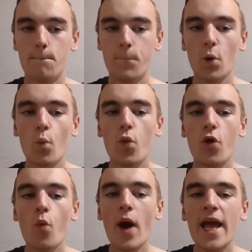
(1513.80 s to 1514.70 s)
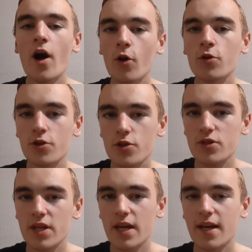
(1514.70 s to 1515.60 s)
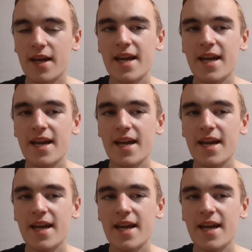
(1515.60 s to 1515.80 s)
But the way Honda does it